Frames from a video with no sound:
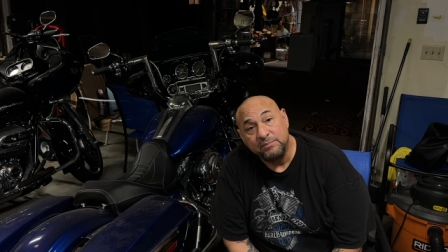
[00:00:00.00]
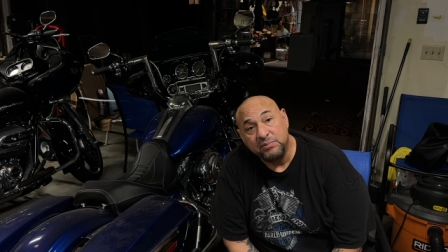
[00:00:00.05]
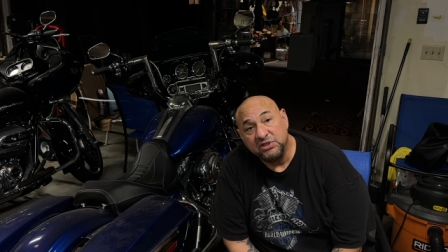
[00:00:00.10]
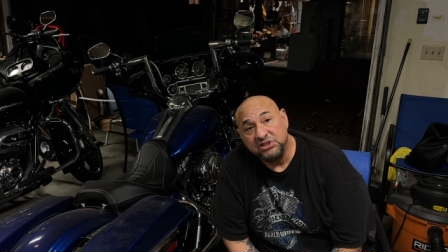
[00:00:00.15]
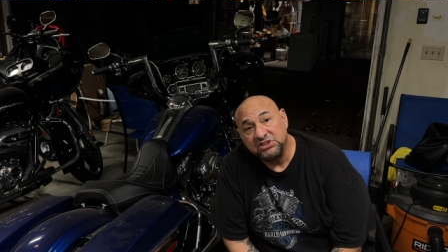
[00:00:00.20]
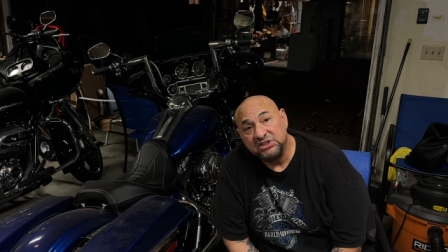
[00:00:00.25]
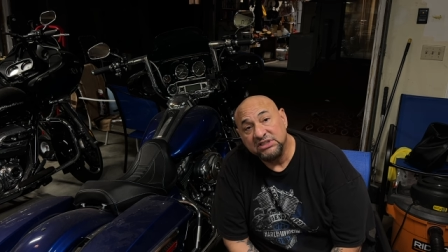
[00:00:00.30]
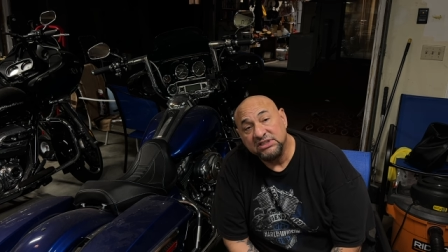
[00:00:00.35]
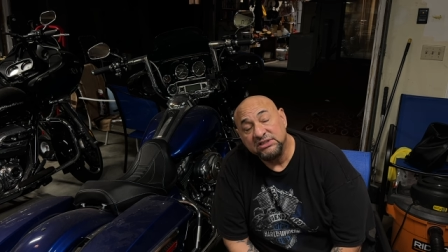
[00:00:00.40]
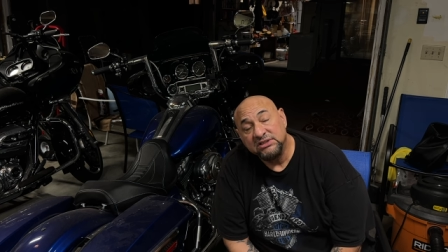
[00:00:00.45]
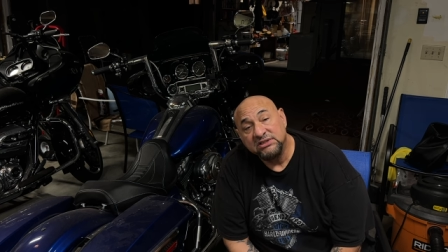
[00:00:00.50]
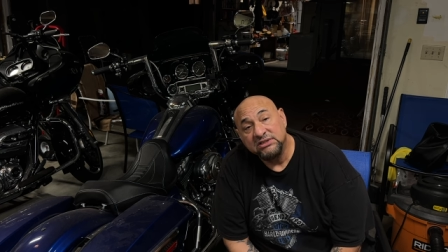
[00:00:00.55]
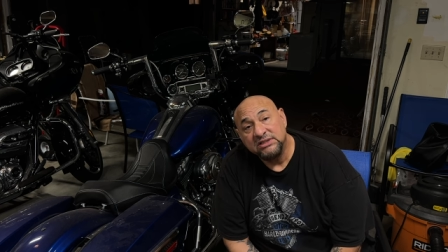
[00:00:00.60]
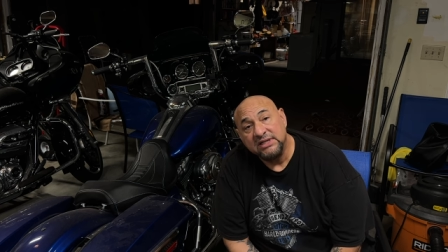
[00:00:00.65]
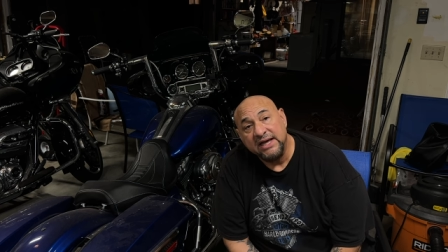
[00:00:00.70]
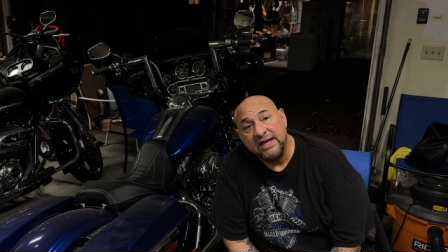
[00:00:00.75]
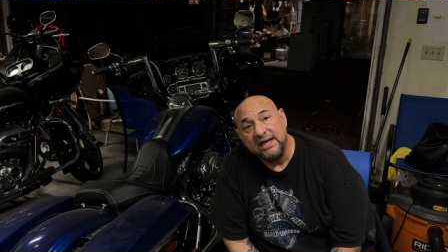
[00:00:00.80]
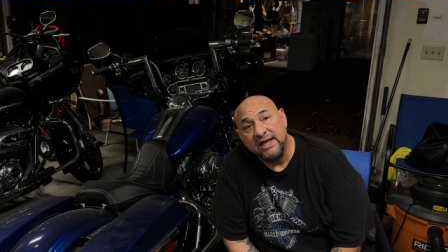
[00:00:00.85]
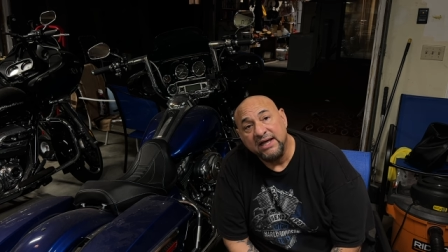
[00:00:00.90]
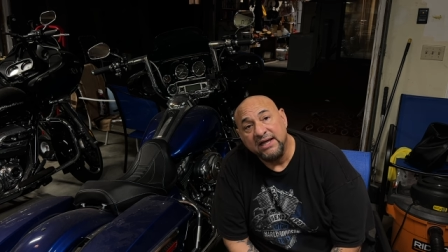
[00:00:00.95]
pushing
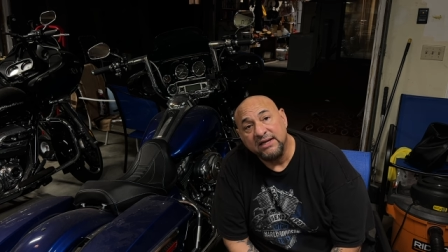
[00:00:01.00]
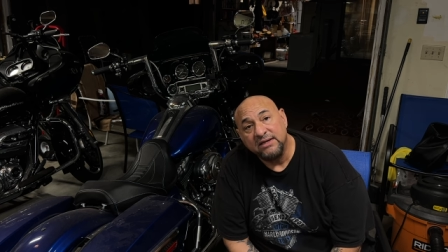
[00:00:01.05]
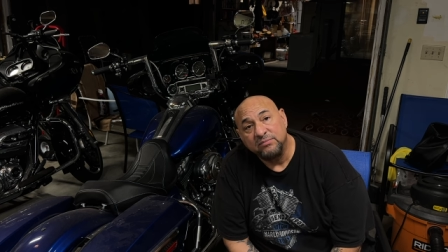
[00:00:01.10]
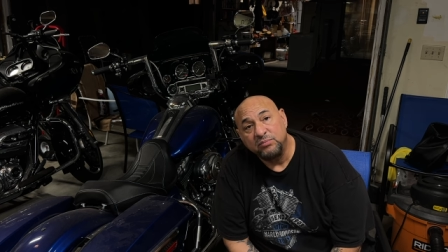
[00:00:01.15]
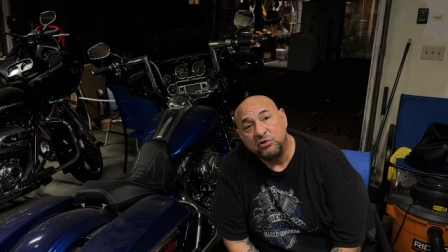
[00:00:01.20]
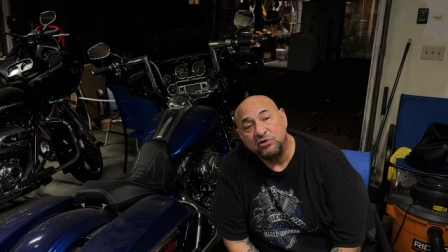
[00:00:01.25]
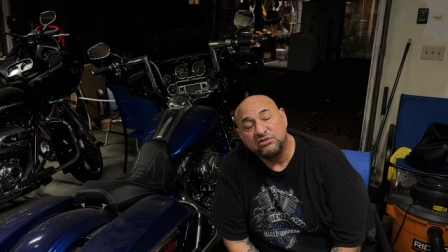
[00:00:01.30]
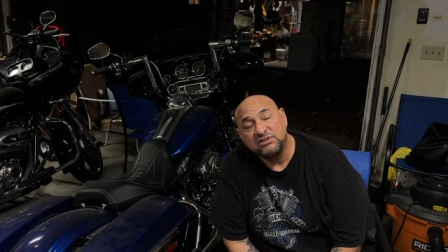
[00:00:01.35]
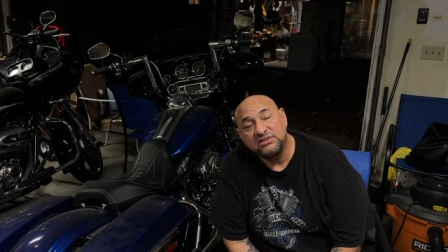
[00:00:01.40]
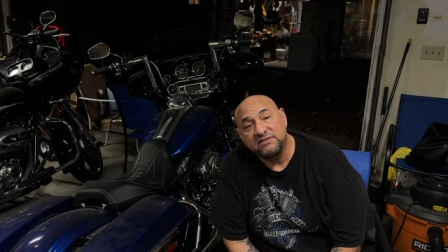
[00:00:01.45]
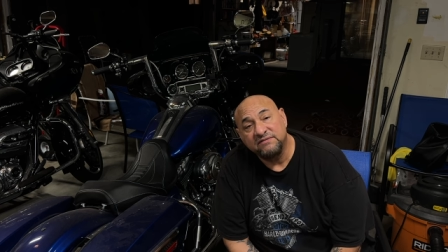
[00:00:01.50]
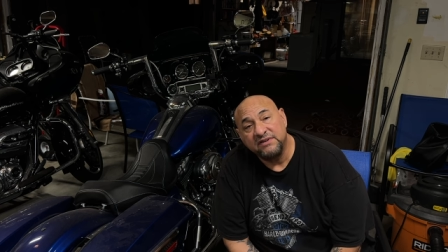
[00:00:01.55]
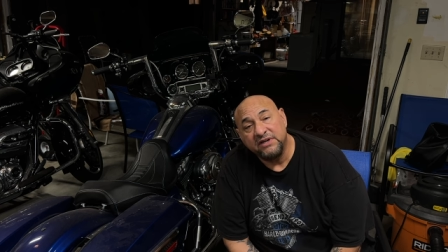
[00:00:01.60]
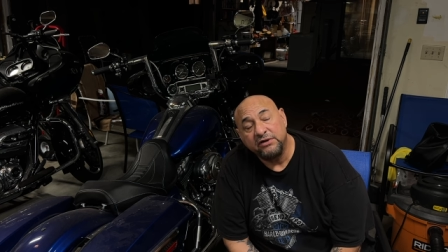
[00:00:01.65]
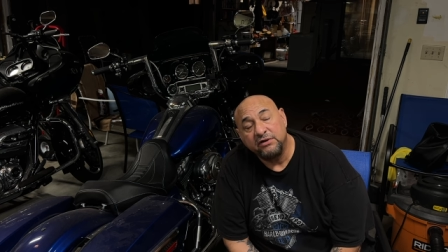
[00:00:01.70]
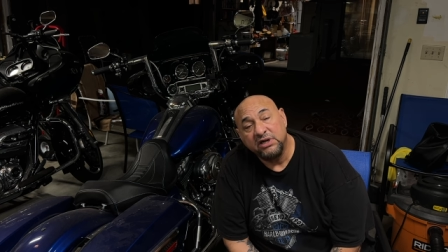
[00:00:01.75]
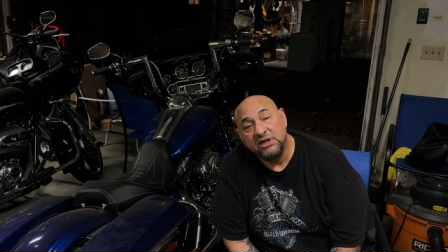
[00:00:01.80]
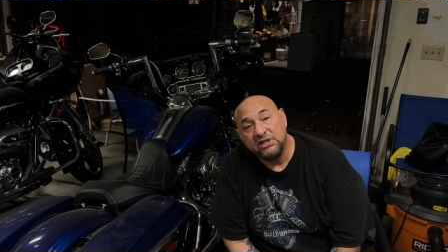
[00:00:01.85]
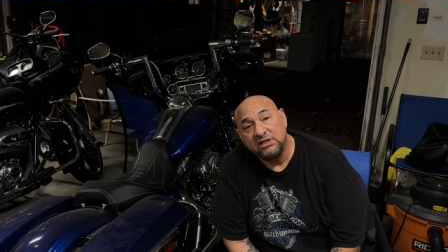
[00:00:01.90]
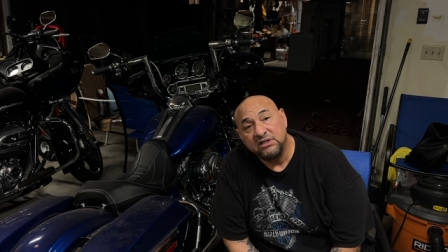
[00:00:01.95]
and
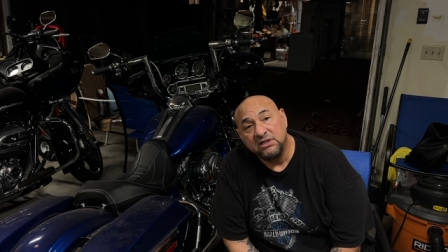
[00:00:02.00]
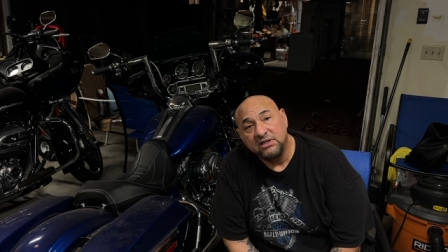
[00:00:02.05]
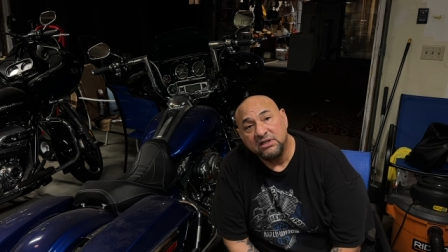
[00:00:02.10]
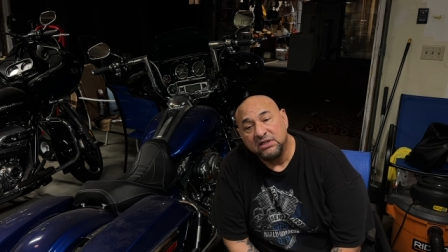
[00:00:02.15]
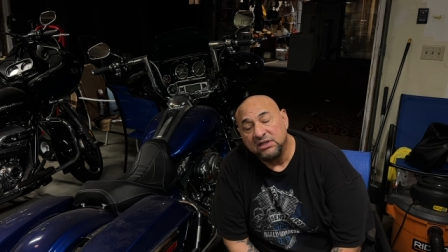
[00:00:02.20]
persevering.